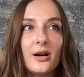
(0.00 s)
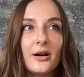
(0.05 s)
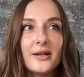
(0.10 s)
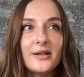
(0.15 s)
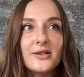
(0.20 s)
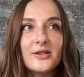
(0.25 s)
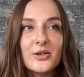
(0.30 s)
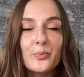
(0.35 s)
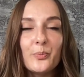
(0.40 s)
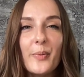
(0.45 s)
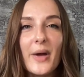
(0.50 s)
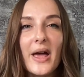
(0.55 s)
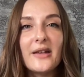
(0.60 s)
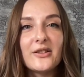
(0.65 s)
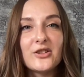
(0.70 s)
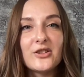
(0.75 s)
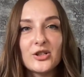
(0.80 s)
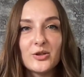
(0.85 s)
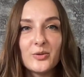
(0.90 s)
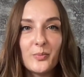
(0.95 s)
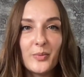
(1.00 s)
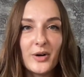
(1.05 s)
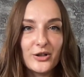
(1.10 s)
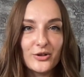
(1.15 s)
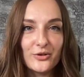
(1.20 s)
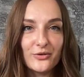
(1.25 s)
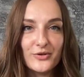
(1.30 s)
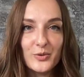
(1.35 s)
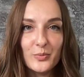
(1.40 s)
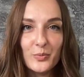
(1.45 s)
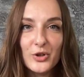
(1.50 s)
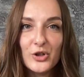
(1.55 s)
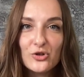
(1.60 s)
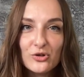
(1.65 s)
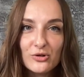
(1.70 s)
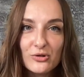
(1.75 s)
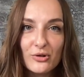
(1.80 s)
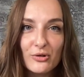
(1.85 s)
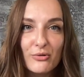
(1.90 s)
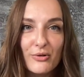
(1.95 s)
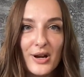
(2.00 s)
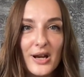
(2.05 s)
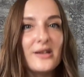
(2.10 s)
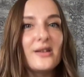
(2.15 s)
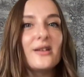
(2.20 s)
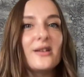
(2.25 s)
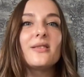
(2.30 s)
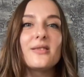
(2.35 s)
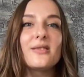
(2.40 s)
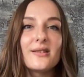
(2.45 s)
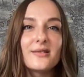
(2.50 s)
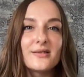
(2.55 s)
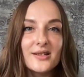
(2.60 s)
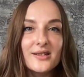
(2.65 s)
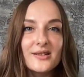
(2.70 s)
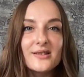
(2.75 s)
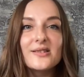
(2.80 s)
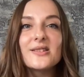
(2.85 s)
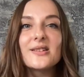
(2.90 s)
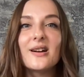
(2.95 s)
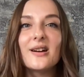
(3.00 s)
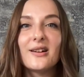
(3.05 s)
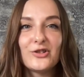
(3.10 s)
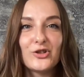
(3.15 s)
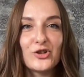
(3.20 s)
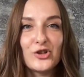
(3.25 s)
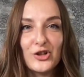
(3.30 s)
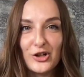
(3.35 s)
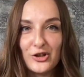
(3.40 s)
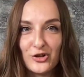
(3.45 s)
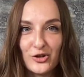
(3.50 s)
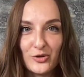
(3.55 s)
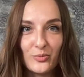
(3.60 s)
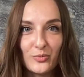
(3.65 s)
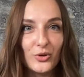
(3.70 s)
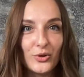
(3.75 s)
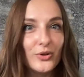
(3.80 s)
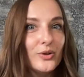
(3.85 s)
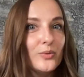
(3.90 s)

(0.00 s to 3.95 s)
independent part of speech in Ukrainian that is unchangeable.